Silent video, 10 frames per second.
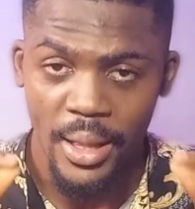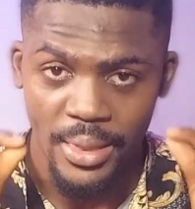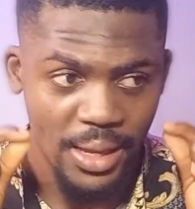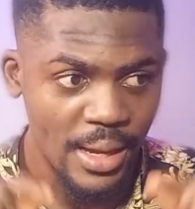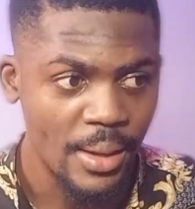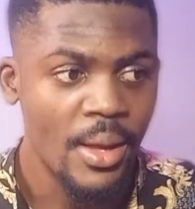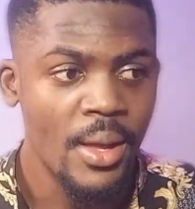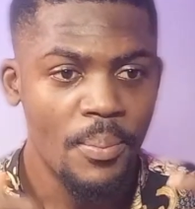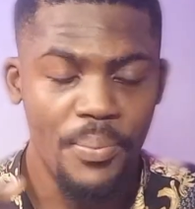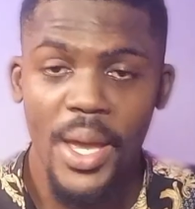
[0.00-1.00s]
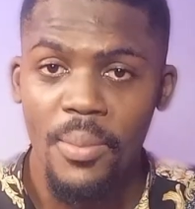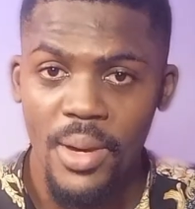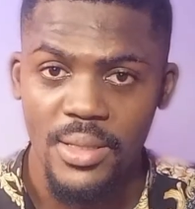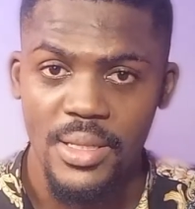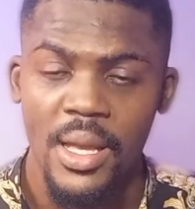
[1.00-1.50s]
their
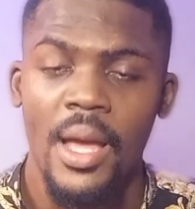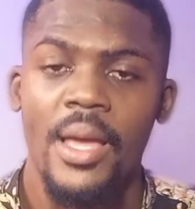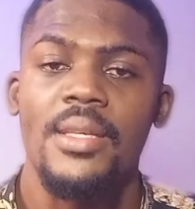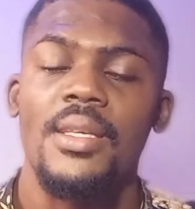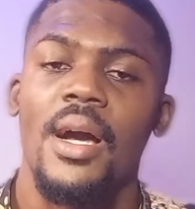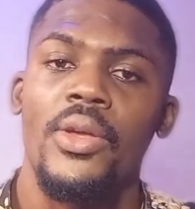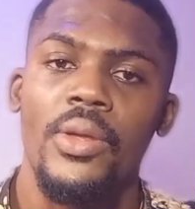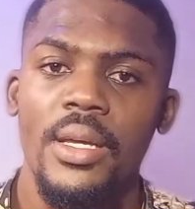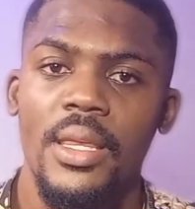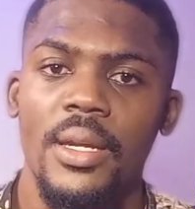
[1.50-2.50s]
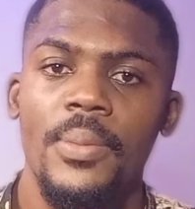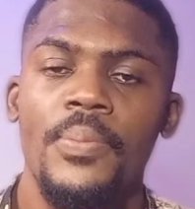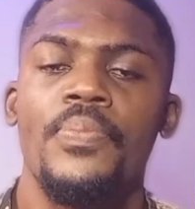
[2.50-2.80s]
payments is calculated.